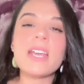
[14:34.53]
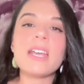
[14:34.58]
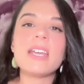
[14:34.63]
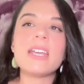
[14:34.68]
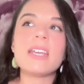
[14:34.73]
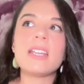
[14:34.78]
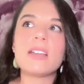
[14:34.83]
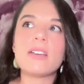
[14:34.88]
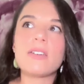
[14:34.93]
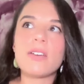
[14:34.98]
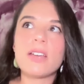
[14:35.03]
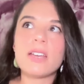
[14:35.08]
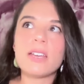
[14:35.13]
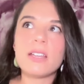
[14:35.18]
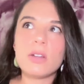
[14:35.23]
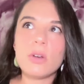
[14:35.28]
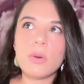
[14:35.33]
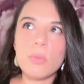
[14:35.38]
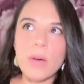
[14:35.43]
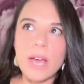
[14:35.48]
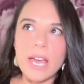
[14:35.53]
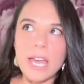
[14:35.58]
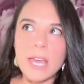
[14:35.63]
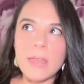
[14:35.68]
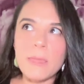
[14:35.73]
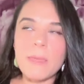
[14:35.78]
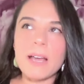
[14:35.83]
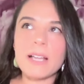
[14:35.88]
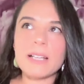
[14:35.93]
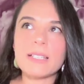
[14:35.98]
in a way
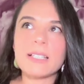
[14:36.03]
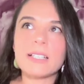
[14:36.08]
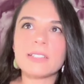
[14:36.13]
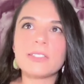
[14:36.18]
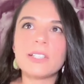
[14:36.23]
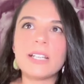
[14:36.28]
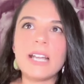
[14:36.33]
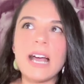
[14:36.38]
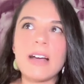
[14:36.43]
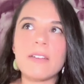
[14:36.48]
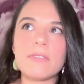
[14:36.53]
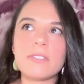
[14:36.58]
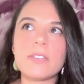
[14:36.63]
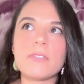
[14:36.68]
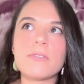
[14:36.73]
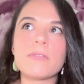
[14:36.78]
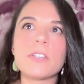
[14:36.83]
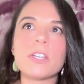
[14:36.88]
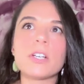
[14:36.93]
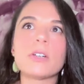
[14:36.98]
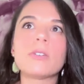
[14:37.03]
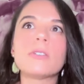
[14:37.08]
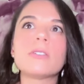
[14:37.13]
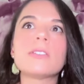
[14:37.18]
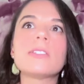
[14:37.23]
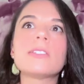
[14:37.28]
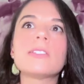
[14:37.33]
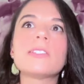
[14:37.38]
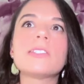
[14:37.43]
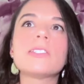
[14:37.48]
that doesn't have to
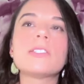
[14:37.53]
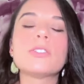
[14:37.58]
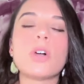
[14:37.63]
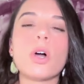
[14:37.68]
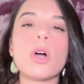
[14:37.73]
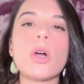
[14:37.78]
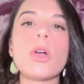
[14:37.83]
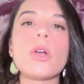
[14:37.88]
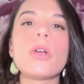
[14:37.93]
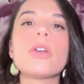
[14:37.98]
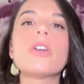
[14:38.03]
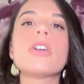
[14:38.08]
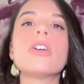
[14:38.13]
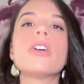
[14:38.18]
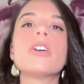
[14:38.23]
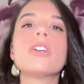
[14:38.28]
feel so